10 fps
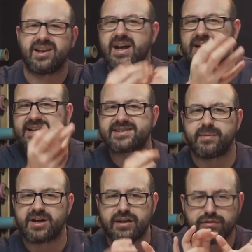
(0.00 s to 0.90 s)
light leaks
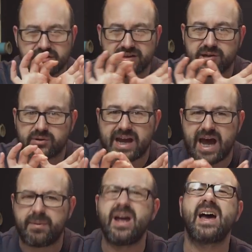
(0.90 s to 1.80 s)
coming in through the little
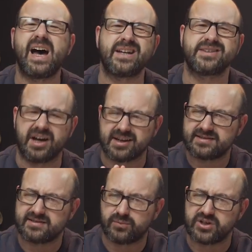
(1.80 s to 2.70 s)
gap and
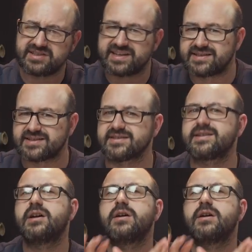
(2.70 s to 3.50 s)
dust, so watch your sensors.